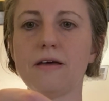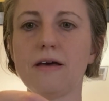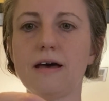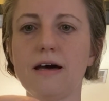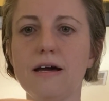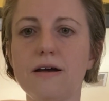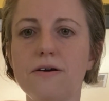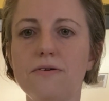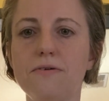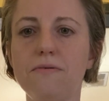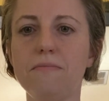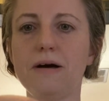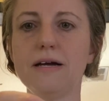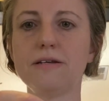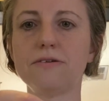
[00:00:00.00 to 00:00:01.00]
I curl
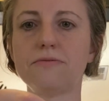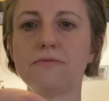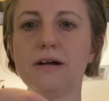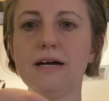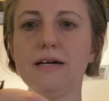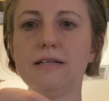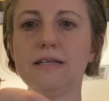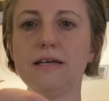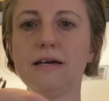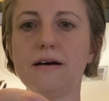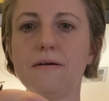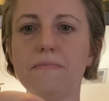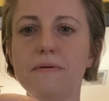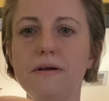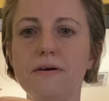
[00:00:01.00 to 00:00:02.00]
mine directly
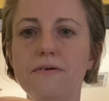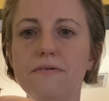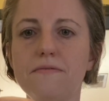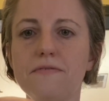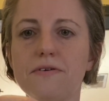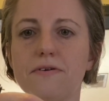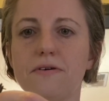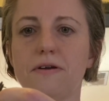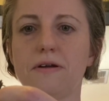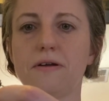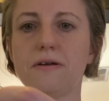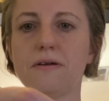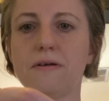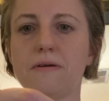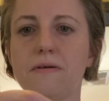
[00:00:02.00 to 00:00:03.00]
up and over,
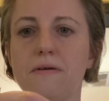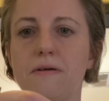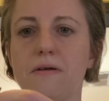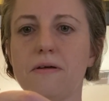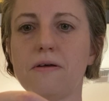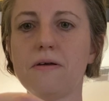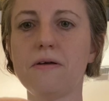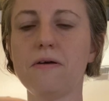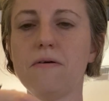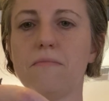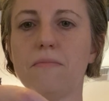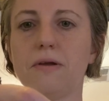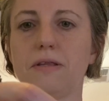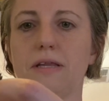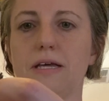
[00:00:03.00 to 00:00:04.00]

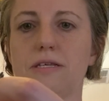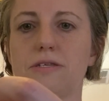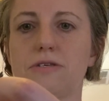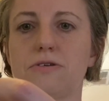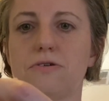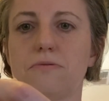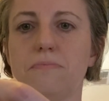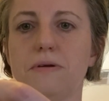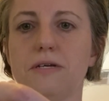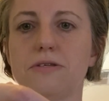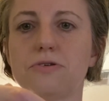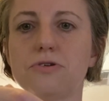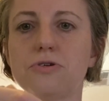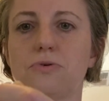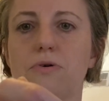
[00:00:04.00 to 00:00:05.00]
but unless your pins
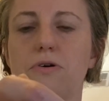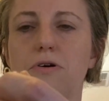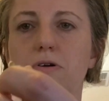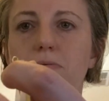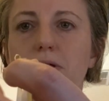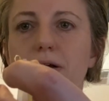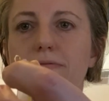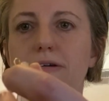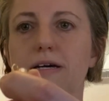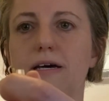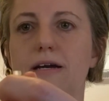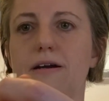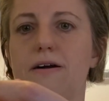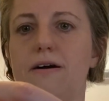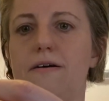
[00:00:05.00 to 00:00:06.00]
are shorter, you will have to cut
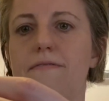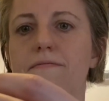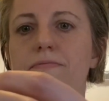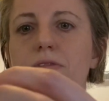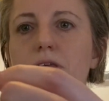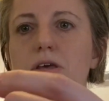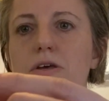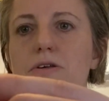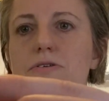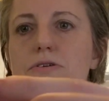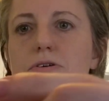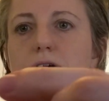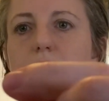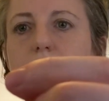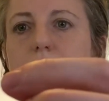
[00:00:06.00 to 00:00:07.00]
it off. So
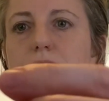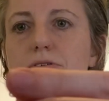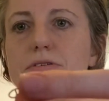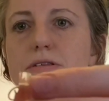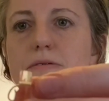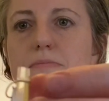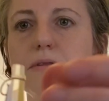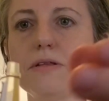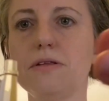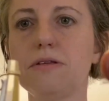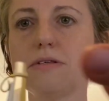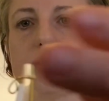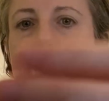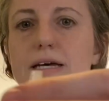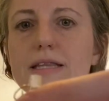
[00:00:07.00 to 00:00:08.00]
you're going to have a little something that
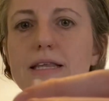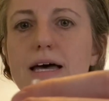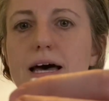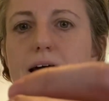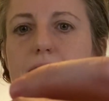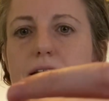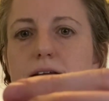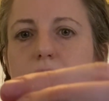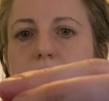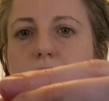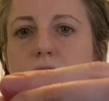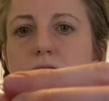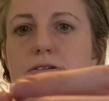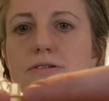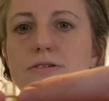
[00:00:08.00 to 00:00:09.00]
looks like that.
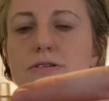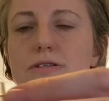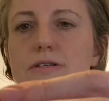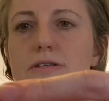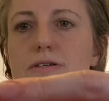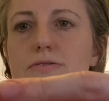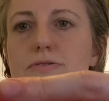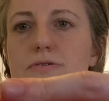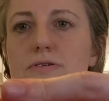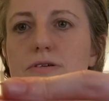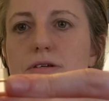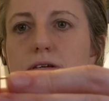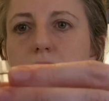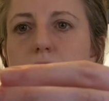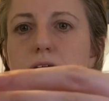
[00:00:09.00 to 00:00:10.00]
Just a little
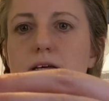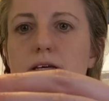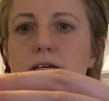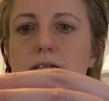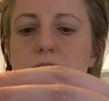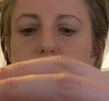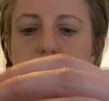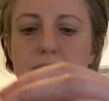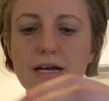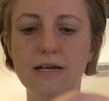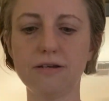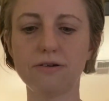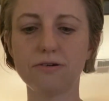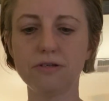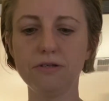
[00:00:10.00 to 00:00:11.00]

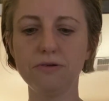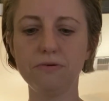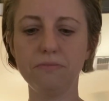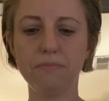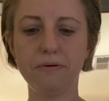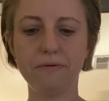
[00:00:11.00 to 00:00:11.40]
standard loop.